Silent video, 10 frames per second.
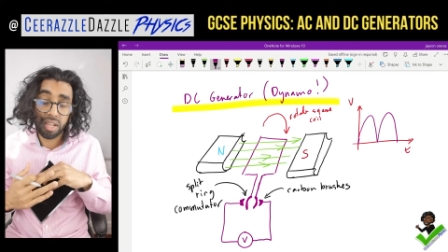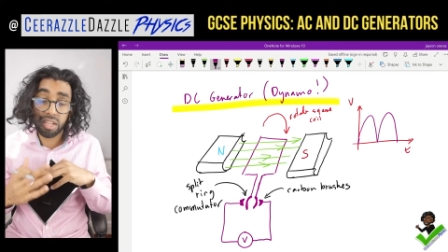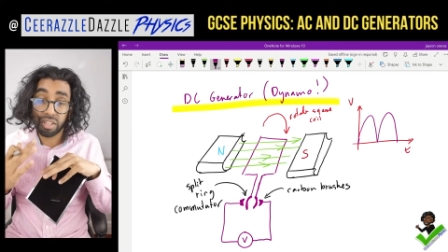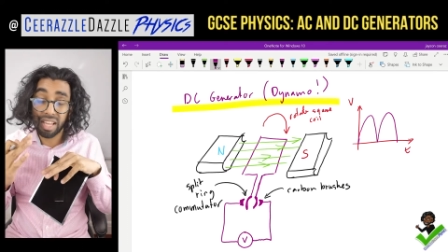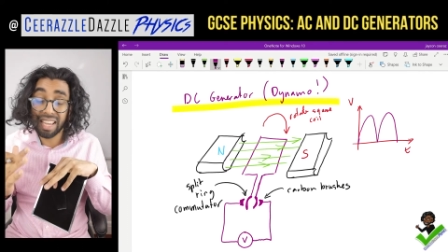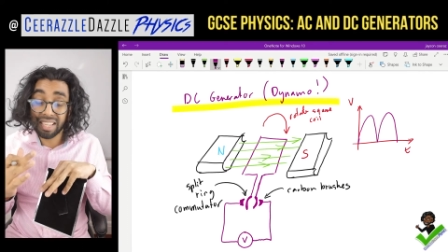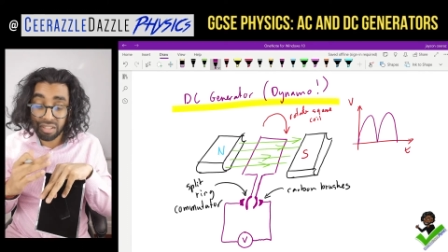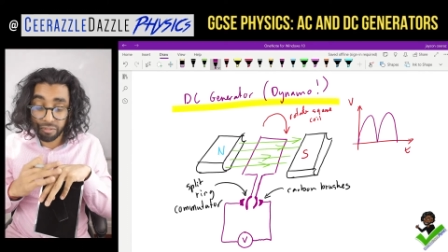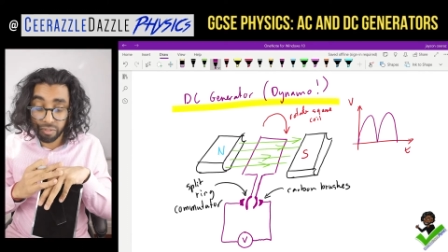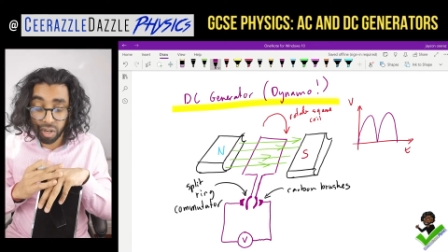So that is
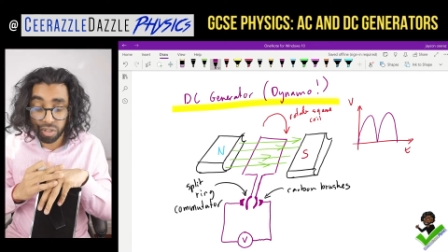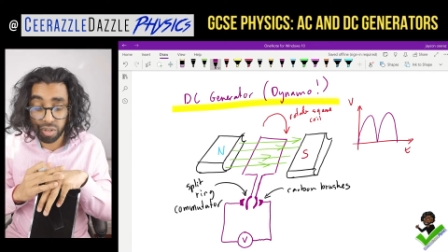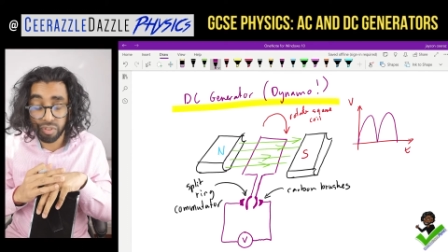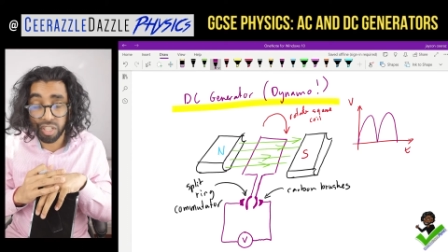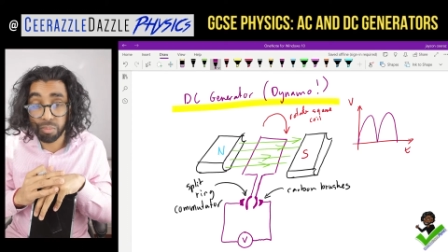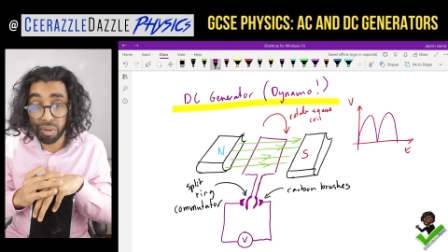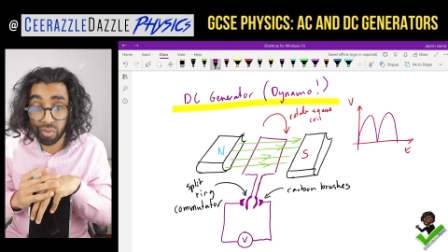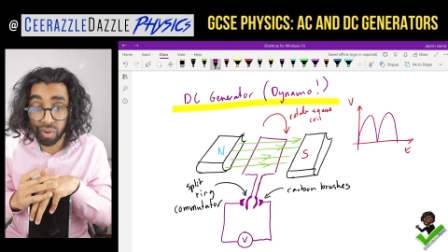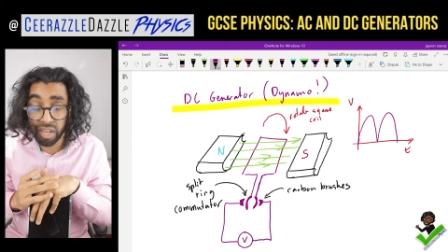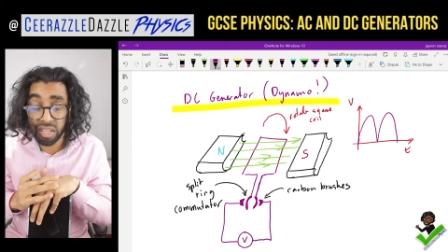the function of the split
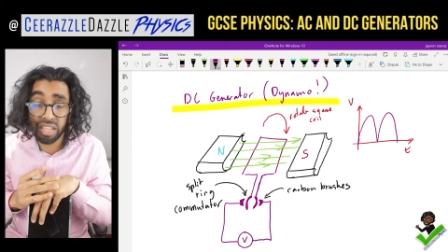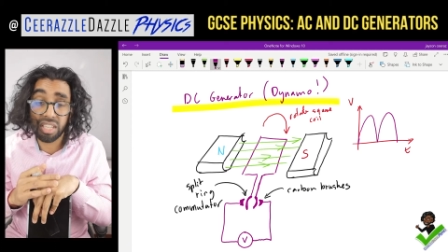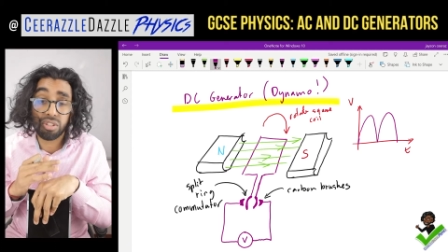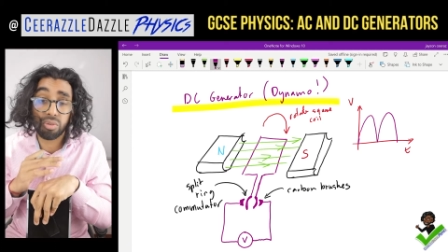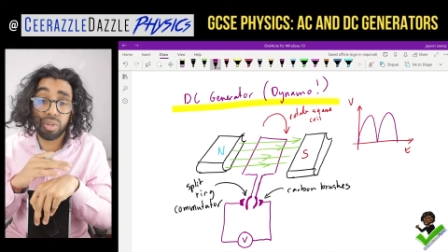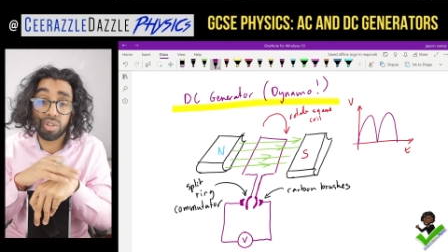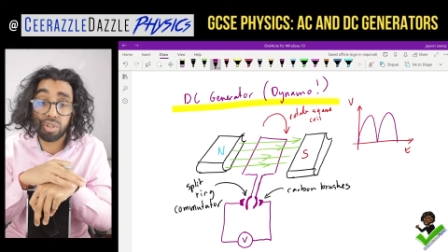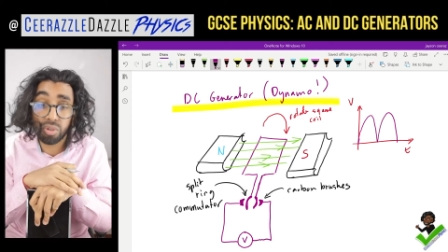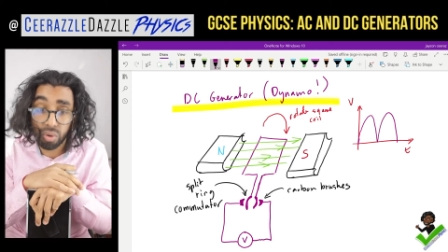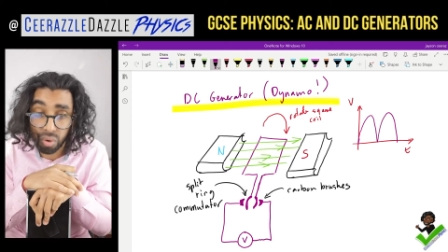rings. It's to
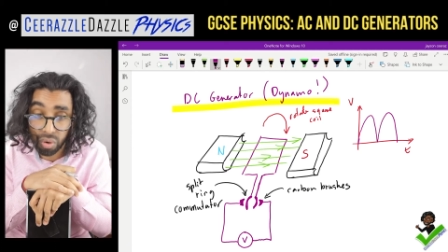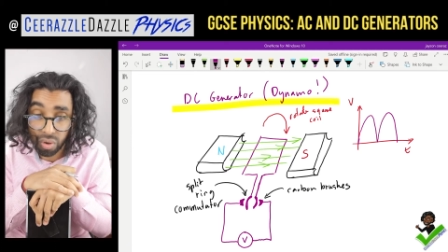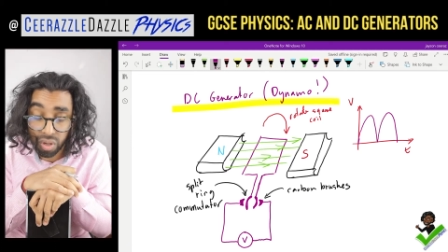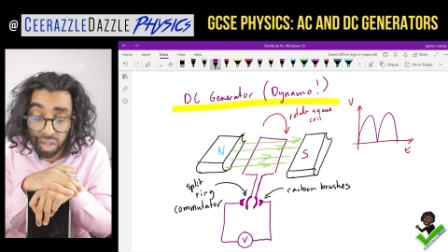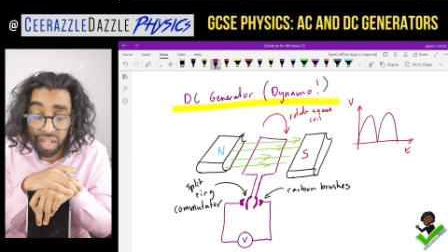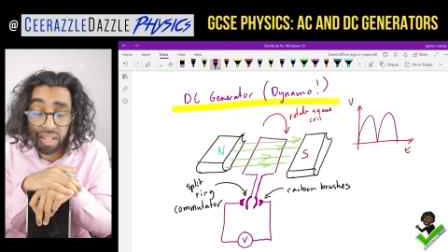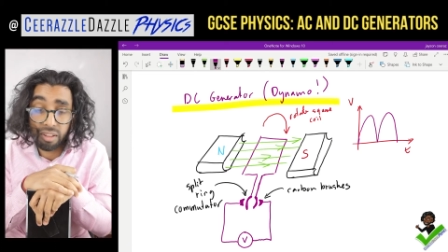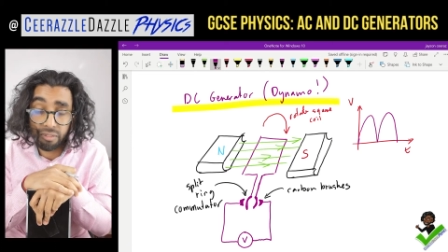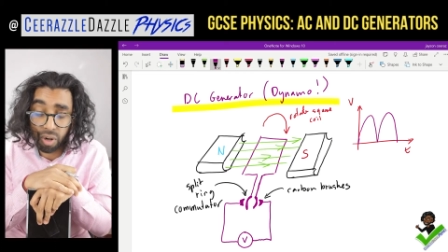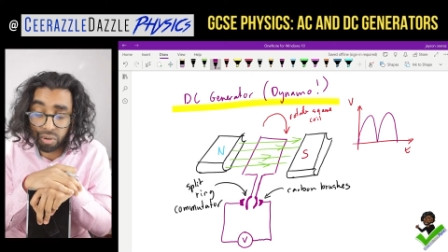ensure
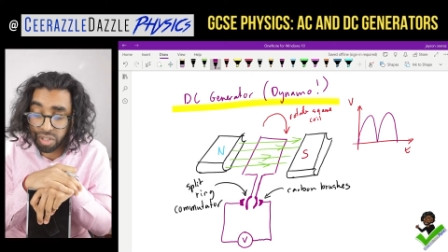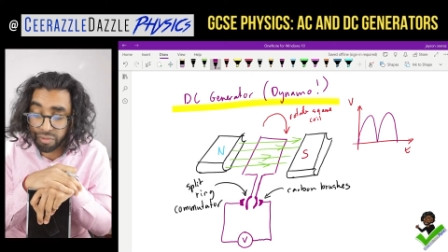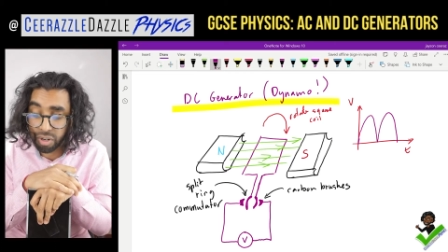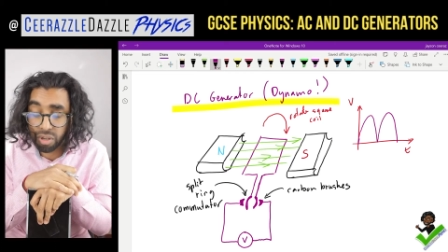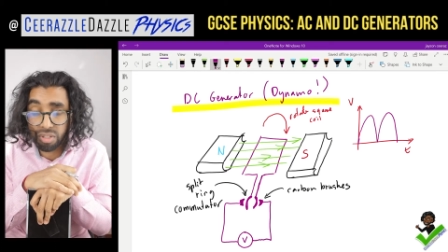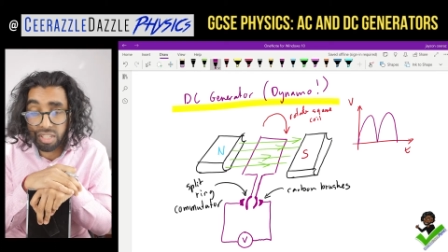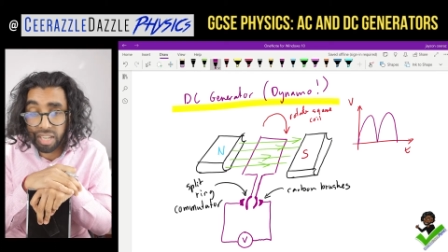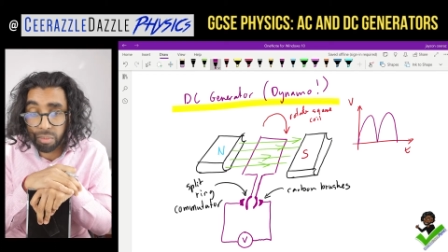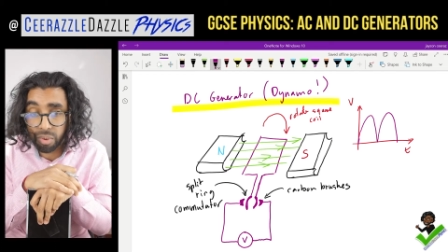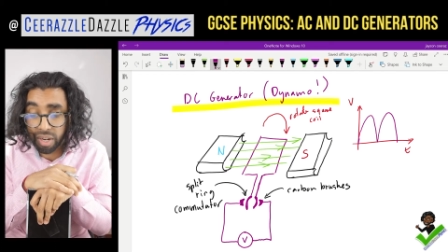the voltage flows the
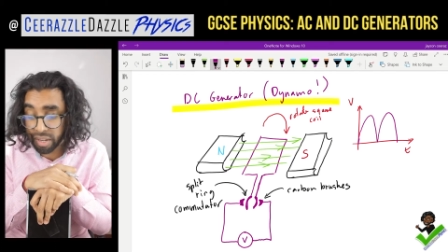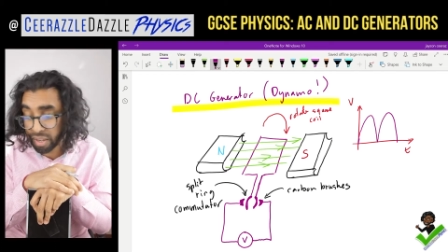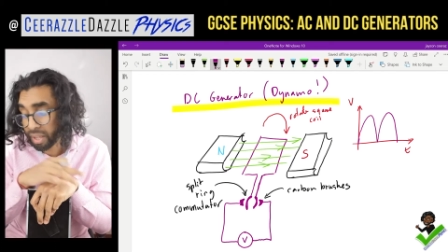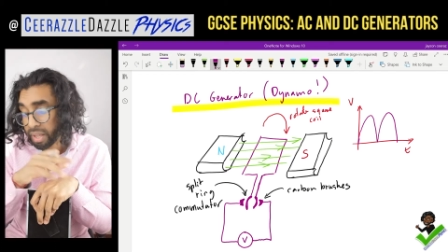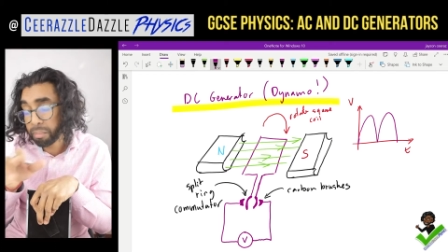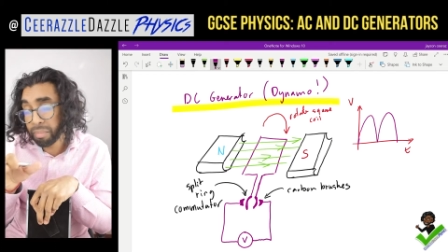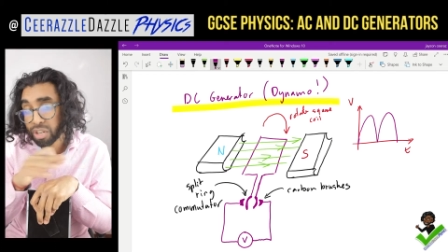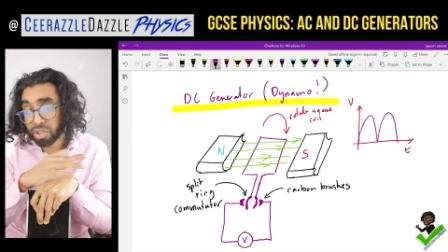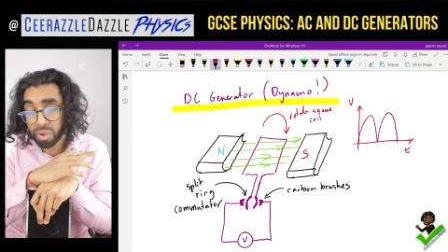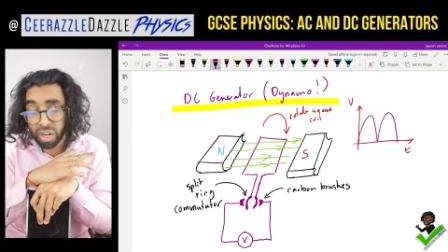same way.
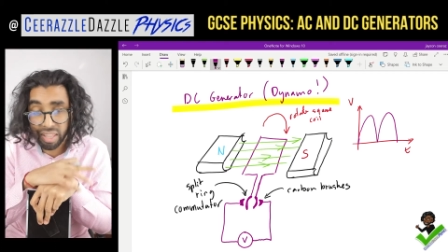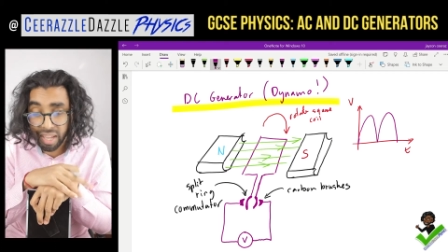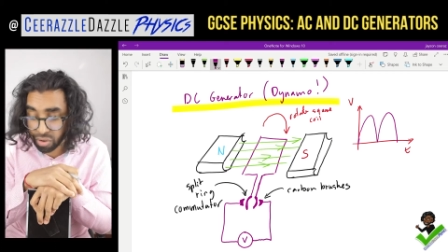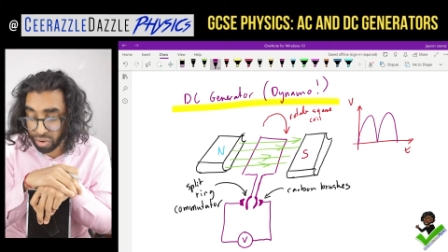Make sure you look at that